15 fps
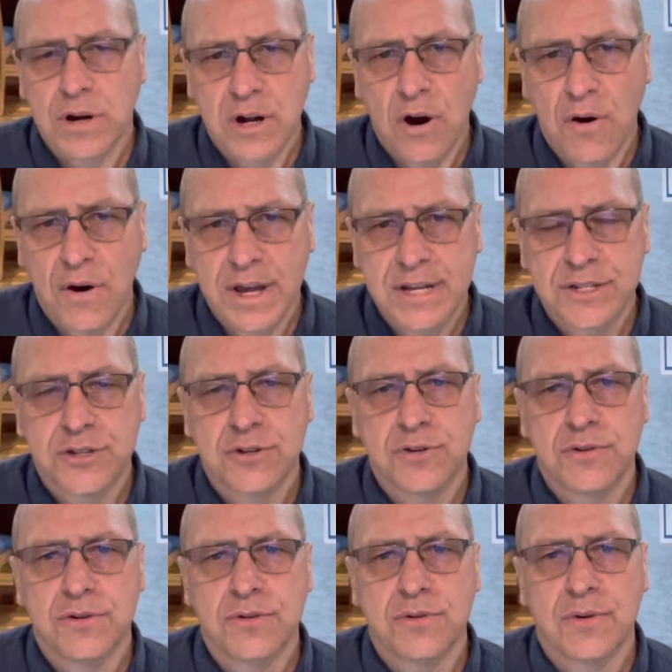going
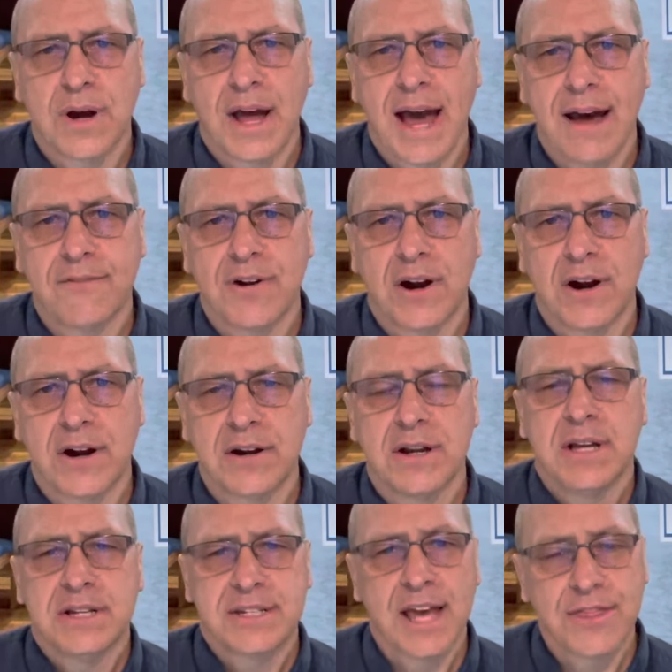to have our
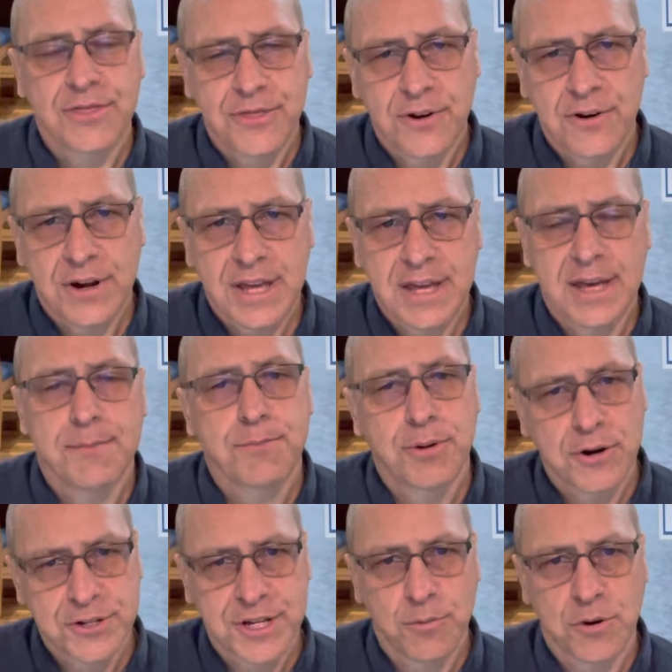10:30
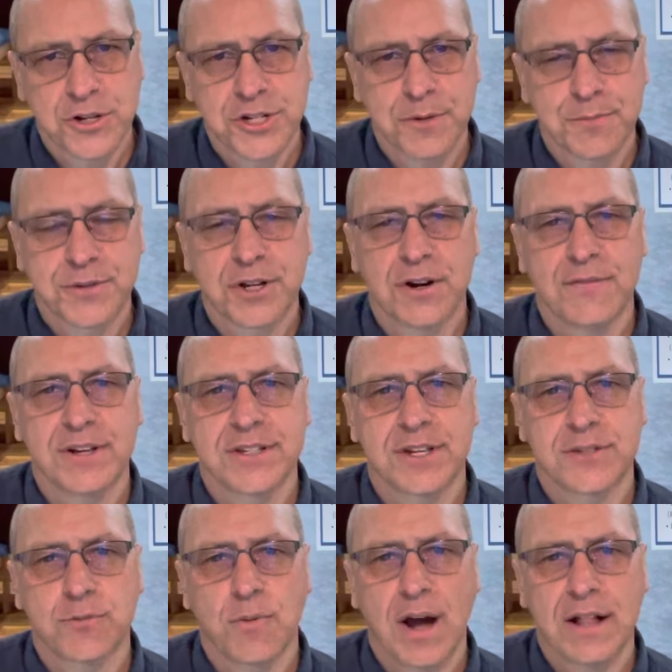in-person worship service,
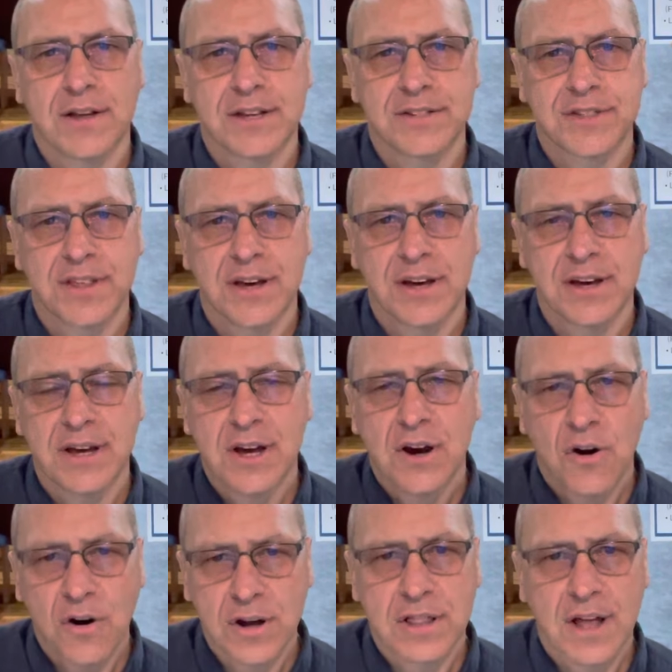as well as the
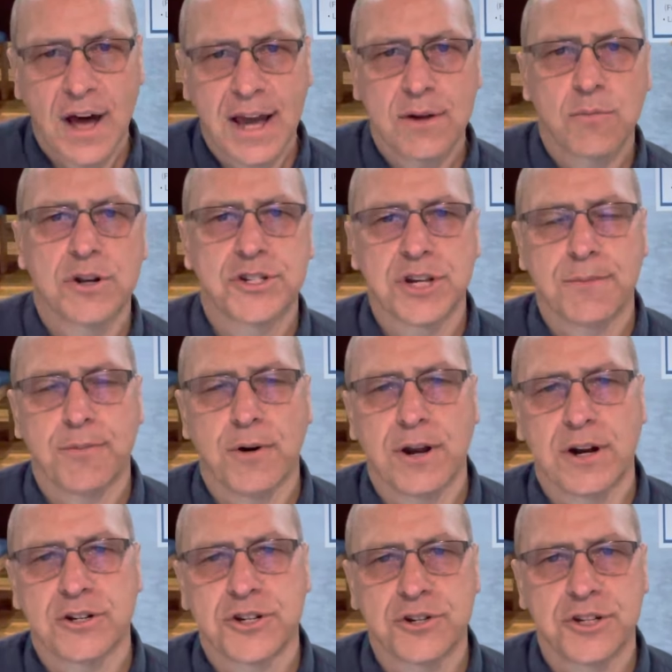online worship on
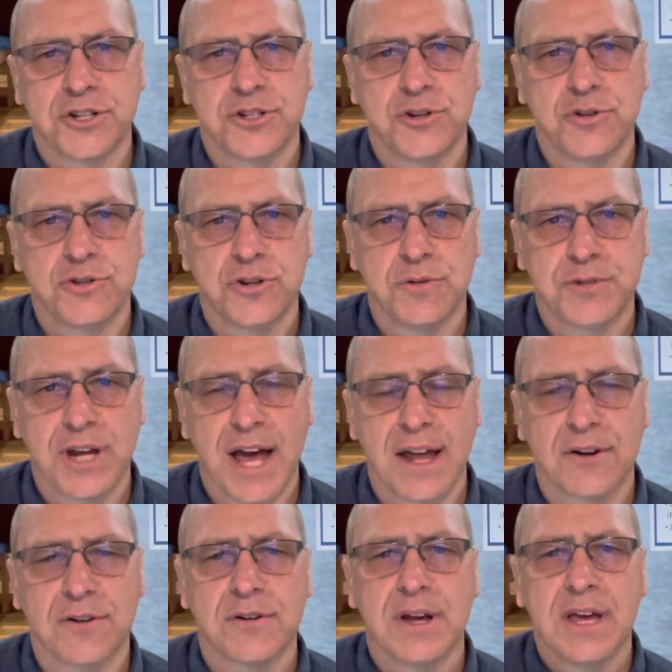our church's YouTube
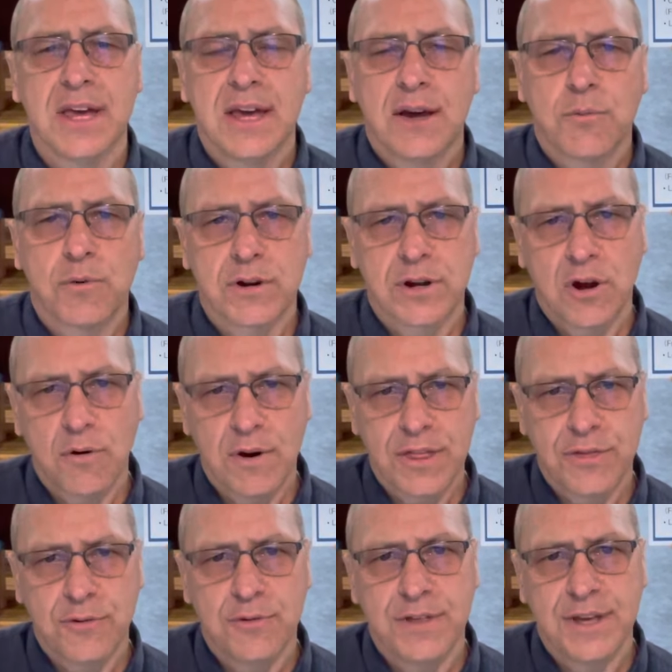channel. We're going
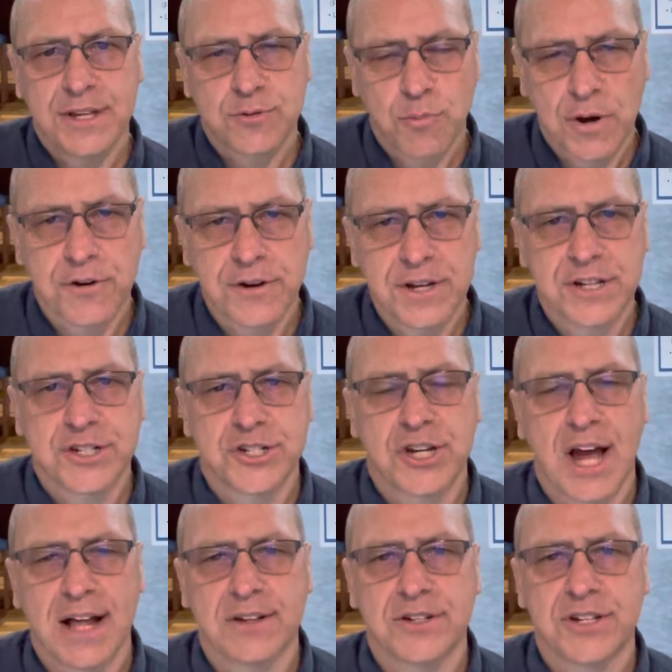through these wilderness
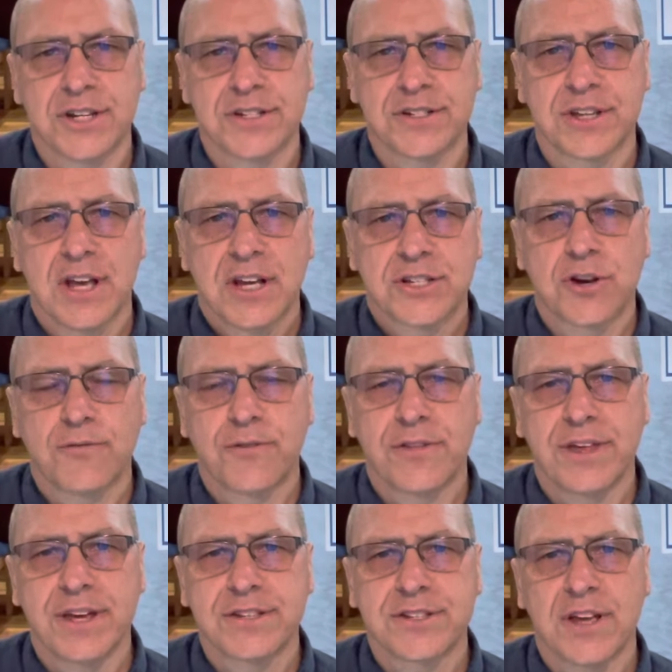challenges. So for
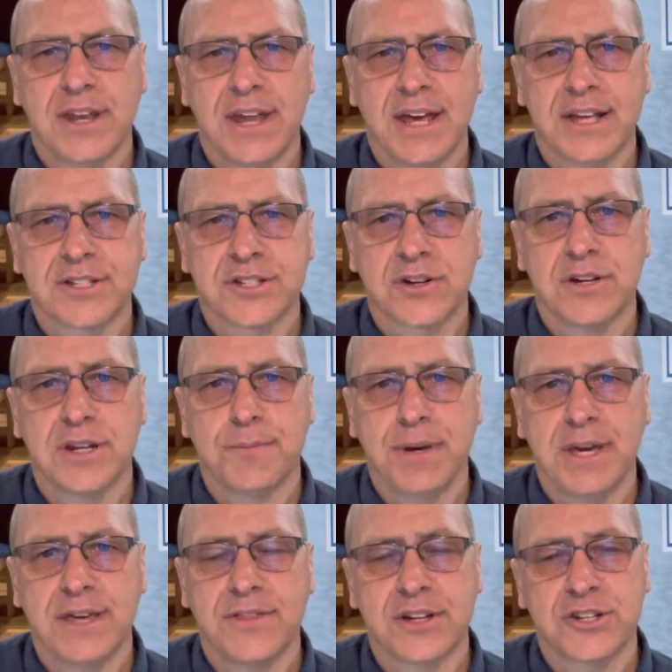this Sunday, it's going to
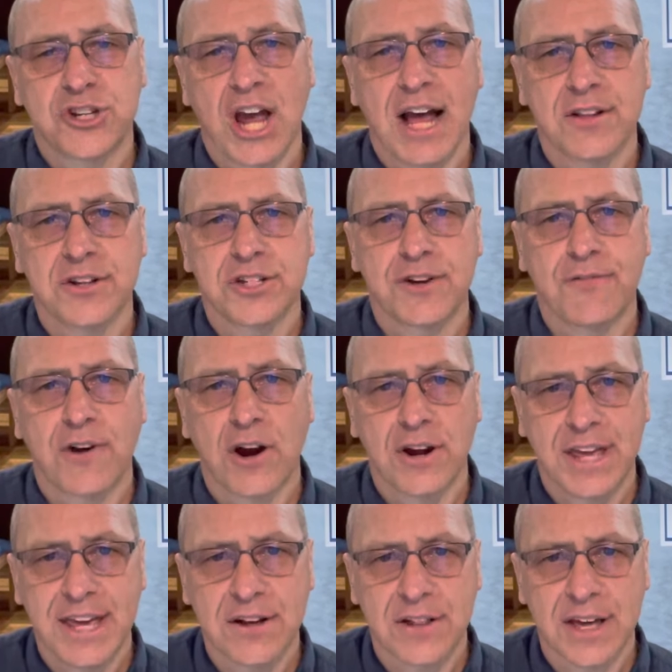be the challenge of our
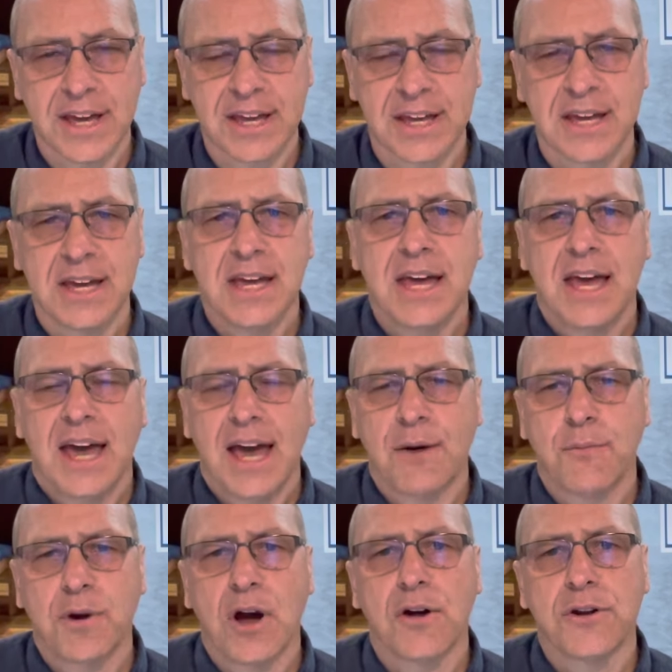healing. And
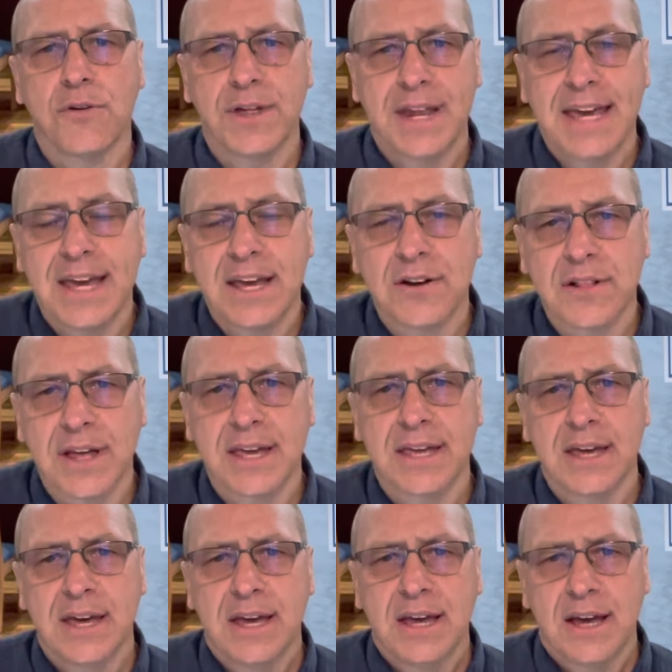we all know that healing
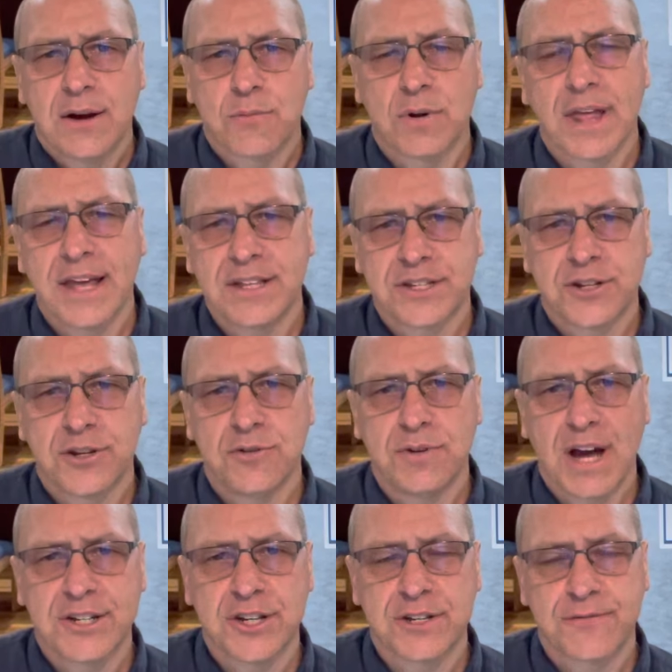relates to
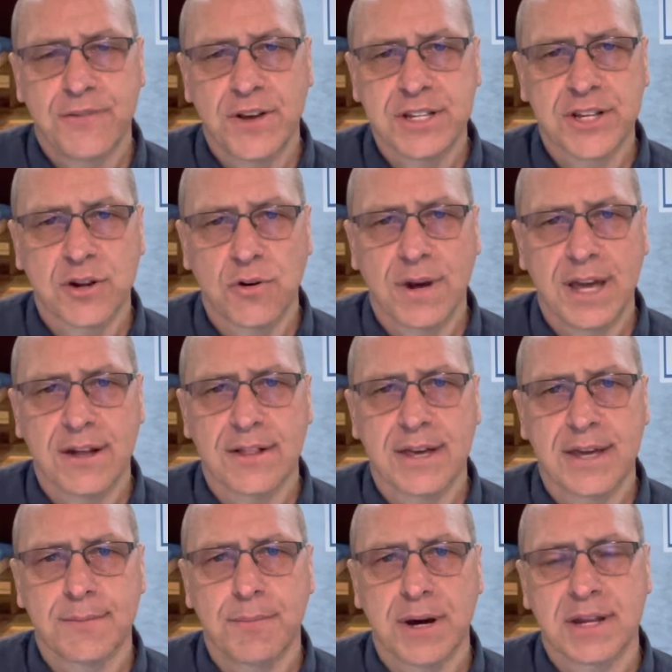not just physical
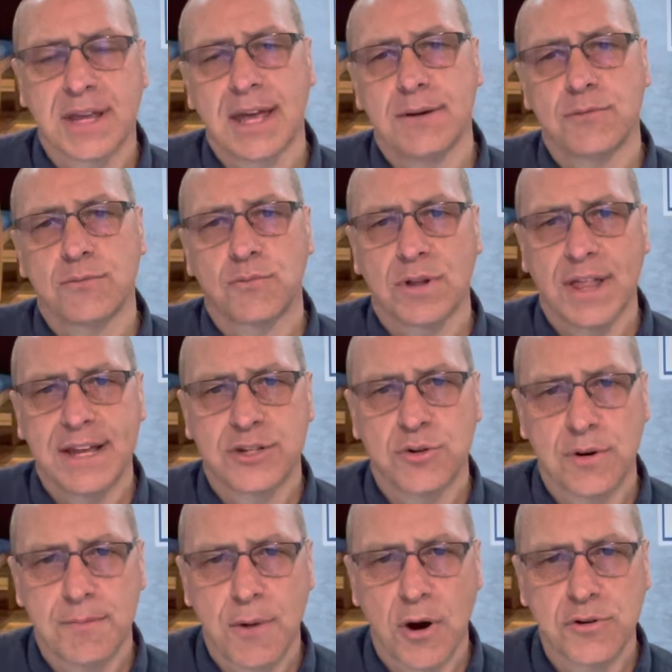healing, but can relate to
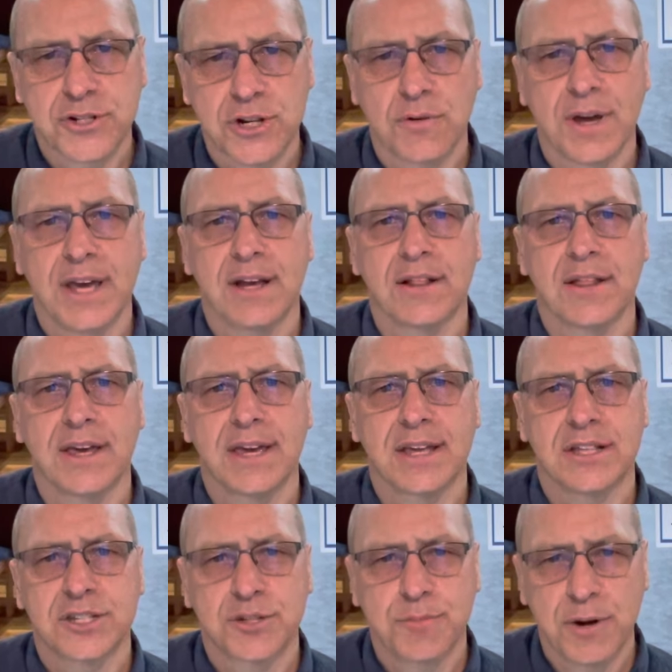emotional healing
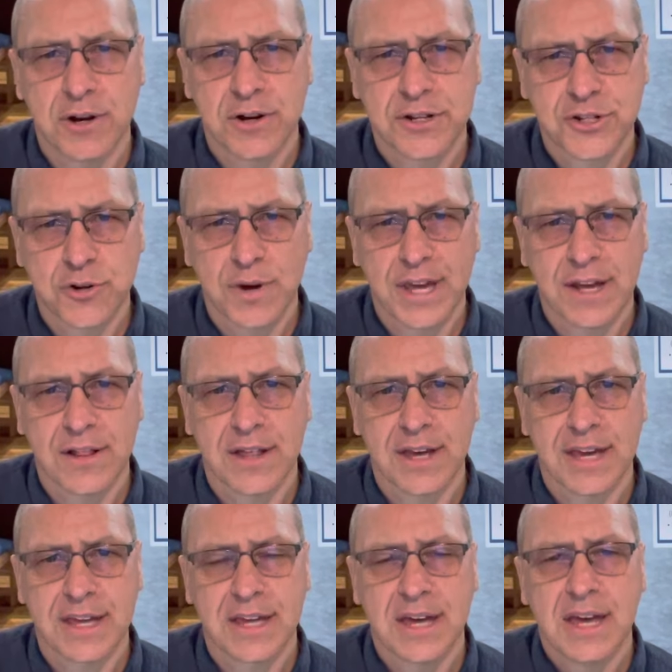and spiritual
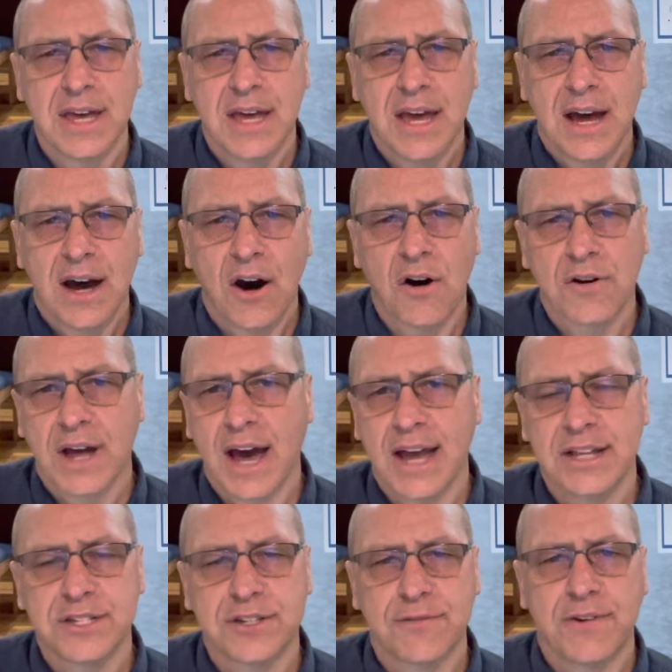healing, all
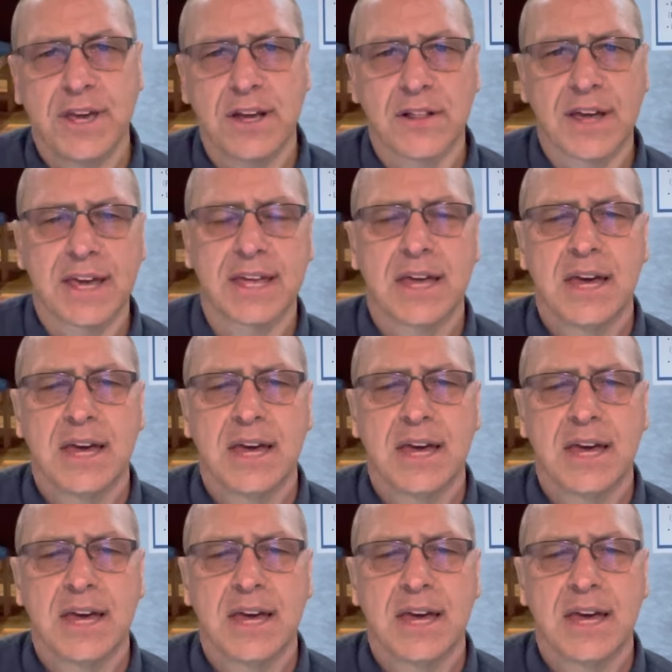kinds of healing.